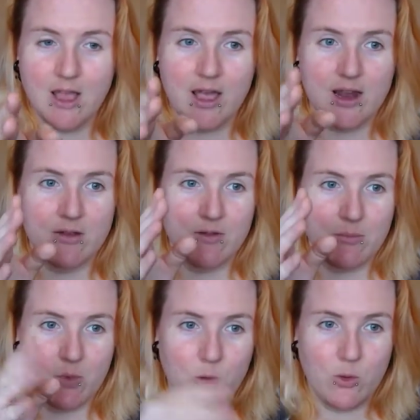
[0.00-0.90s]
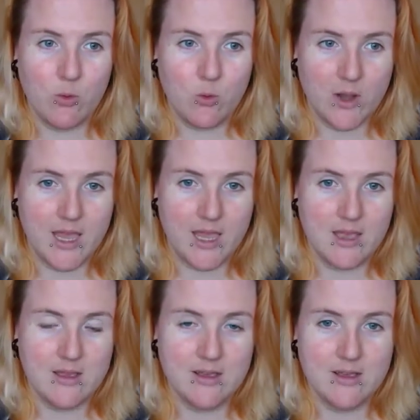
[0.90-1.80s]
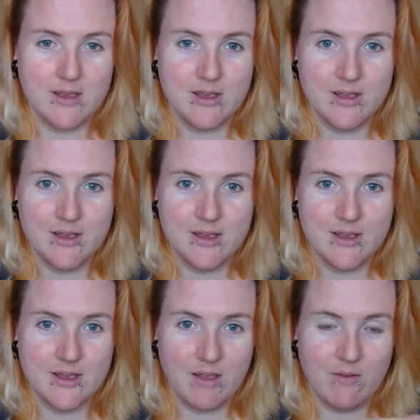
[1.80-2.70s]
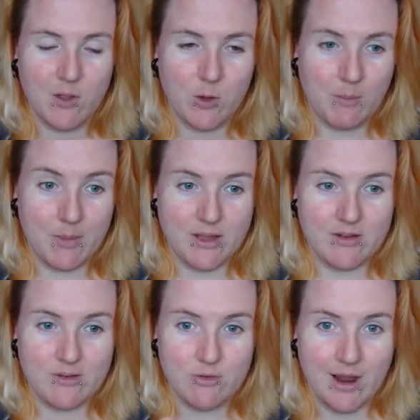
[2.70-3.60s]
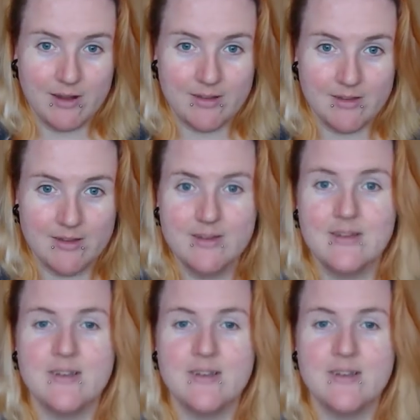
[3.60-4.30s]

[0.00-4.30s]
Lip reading: and if I'm not quite, if I look a bit distracted.